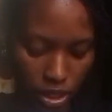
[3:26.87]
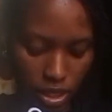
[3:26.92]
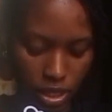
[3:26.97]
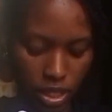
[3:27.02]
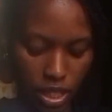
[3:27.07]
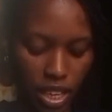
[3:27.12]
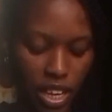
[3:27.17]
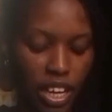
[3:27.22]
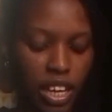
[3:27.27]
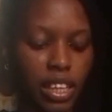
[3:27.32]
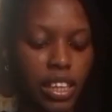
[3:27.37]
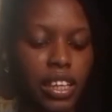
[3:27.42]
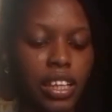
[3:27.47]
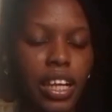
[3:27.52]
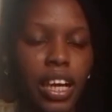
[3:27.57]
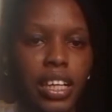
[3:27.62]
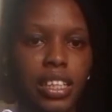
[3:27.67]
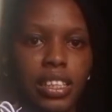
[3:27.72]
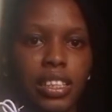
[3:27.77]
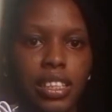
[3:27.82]
the
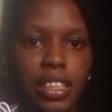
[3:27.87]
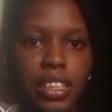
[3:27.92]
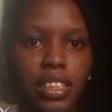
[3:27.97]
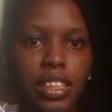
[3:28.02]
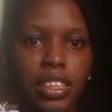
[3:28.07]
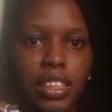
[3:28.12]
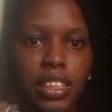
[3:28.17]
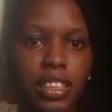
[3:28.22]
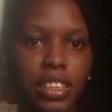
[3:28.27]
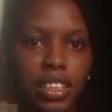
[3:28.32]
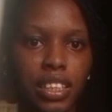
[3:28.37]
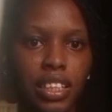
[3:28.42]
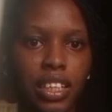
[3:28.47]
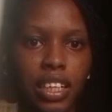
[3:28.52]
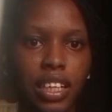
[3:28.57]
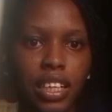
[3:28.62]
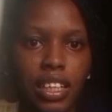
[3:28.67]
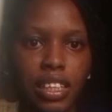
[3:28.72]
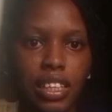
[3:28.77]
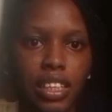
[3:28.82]
headlight. This is the
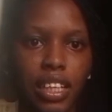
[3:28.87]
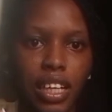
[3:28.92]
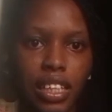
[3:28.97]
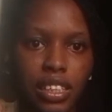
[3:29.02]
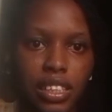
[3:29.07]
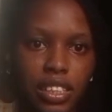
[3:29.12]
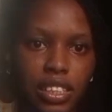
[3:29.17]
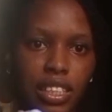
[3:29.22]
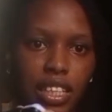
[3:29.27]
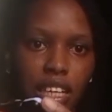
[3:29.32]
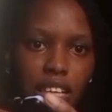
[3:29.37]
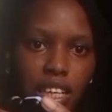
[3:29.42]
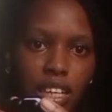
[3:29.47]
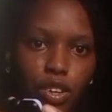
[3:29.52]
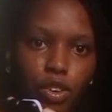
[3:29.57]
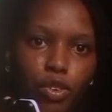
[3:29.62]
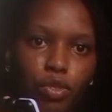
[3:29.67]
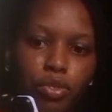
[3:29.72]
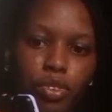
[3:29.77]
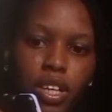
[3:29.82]
headlight here,
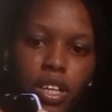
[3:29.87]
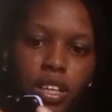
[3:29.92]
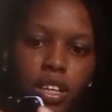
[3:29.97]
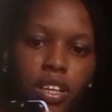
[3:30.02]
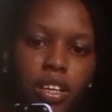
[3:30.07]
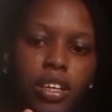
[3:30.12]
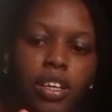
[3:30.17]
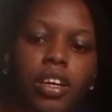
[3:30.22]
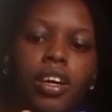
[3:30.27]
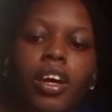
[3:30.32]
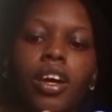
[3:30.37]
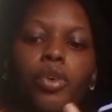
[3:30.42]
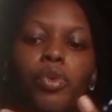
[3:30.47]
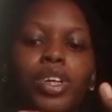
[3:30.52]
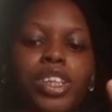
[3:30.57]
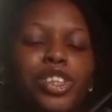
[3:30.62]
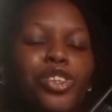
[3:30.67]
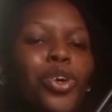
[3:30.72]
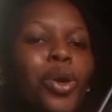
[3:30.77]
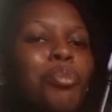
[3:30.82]
over here. We're
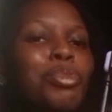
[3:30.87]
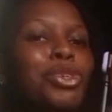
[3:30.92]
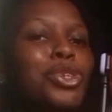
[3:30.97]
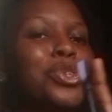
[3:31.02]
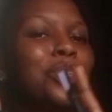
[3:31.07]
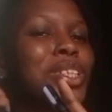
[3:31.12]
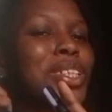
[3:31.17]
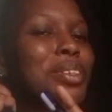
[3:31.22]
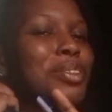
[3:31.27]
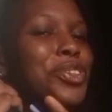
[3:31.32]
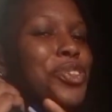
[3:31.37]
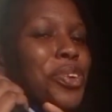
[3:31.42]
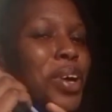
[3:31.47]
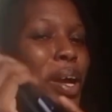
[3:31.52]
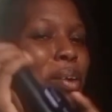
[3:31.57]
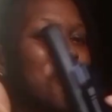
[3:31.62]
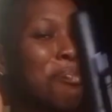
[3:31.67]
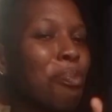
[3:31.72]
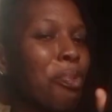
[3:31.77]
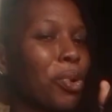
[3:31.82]
still coming to the
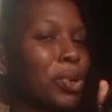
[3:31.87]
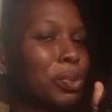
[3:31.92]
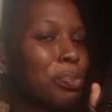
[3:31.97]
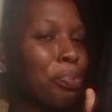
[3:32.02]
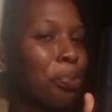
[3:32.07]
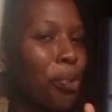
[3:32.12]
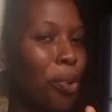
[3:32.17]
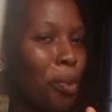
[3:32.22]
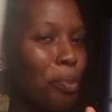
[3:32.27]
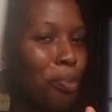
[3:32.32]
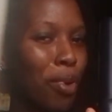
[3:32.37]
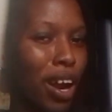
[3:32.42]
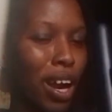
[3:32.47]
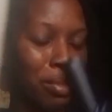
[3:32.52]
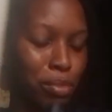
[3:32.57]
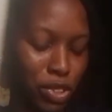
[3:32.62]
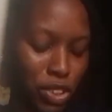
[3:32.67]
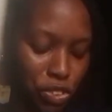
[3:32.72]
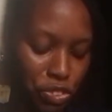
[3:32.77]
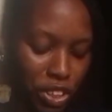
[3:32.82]
tripod proper.
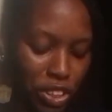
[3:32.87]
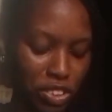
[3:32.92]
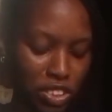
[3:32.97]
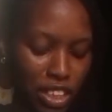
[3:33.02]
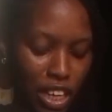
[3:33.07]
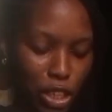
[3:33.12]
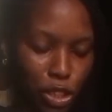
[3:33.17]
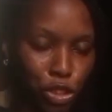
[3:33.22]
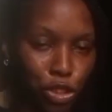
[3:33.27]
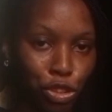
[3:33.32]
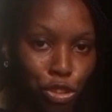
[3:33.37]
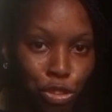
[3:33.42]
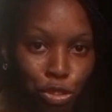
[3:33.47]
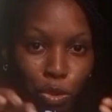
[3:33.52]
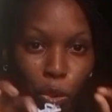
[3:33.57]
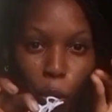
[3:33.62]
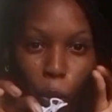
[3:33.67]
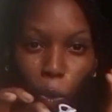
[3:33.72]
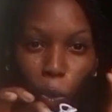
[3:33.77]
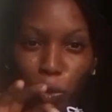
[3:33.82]
I'm just trying to like show
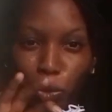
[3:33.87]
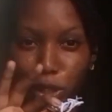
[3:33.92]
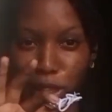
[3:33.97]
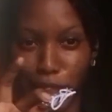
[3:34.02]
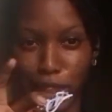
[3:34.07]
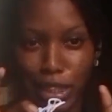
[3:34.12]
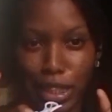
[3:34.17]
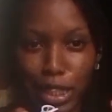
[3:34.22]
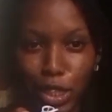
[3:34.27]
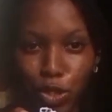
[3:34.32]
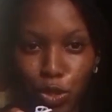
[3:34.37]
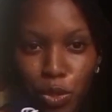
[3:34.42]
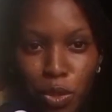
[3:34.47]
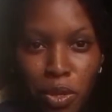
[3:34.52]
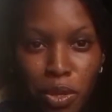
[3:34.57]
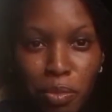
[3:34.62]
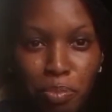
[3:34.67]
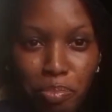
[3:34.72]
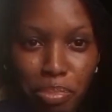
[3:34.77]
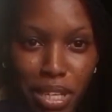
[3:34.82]
you all the
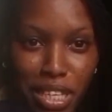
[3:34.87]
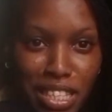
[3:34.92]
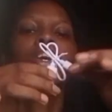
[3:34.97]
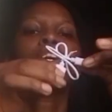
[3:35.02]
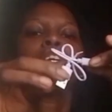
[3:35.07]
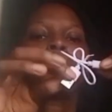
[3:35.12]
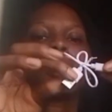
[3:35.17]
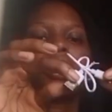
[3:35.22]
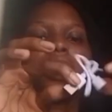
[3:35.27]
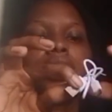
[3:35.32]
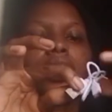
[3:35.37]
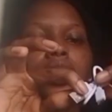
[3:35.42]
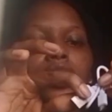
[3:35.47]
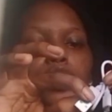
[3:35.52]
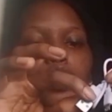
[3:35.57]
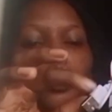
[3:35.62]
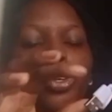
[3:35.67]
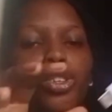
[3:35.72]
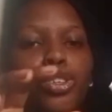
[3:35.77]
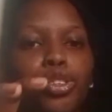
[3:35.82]
little bits. So this is the
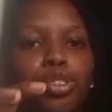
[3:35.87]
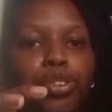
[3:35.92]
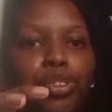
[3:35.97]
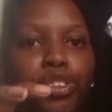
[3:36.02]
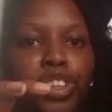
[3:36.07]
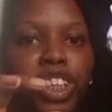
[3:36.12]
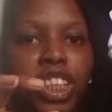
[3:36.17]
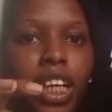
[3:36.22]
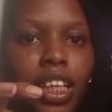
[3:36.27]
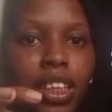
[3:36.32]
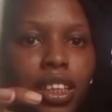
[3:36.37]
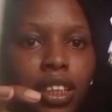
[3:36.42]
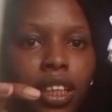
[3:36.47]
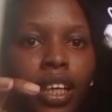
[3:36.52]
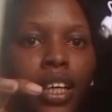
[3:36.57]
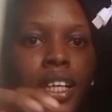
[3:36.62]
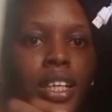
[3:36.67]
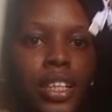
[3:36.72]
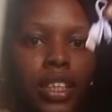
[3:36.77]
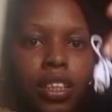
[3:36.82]
cord you use to charge
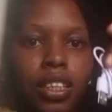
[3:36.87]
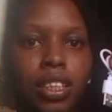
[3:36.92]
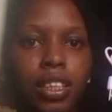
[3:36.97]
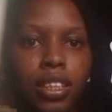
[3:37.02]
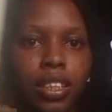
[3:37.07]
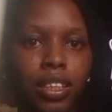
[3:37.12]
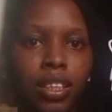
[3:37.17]
the